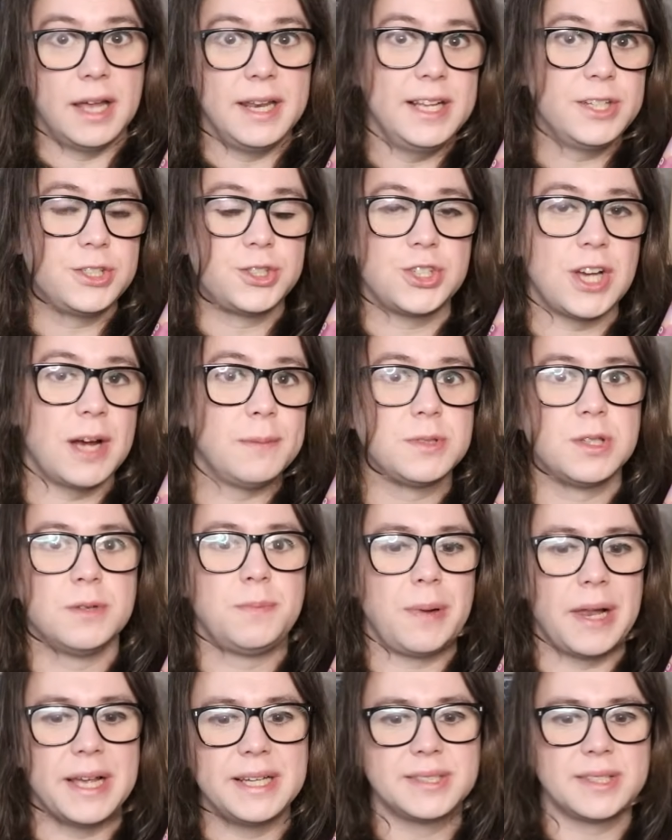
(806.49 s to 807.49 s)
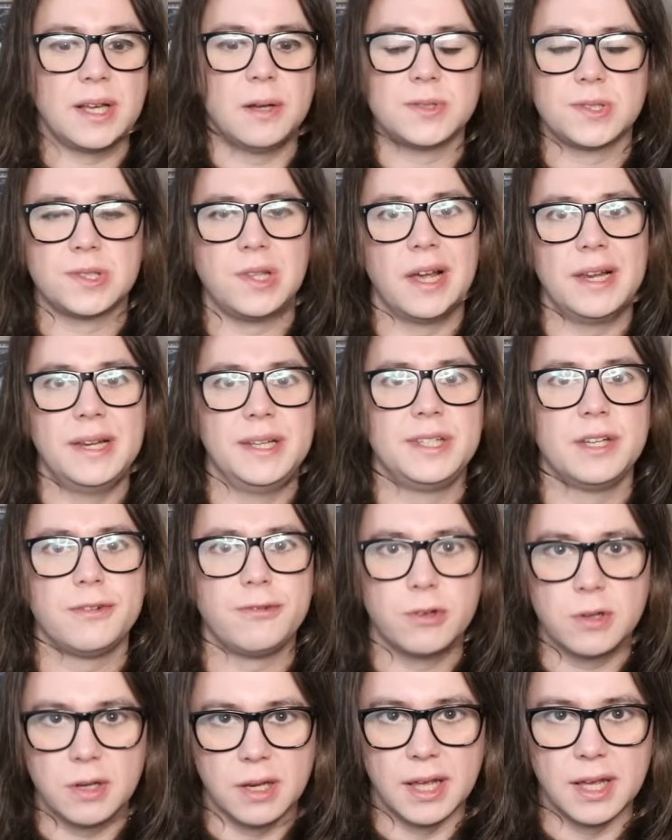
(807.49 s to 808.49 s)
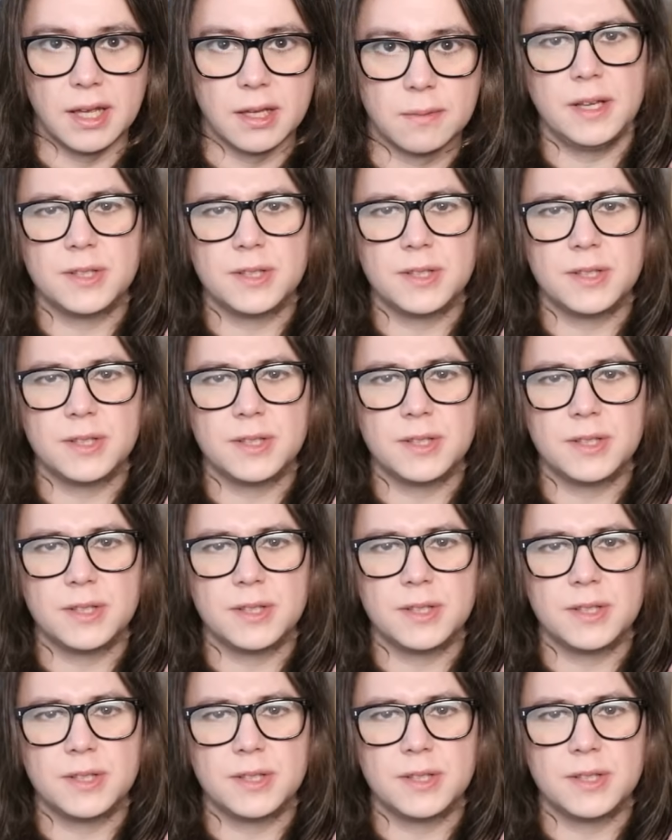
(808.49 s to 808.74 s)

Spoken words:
And each chapter plays out slightly differently.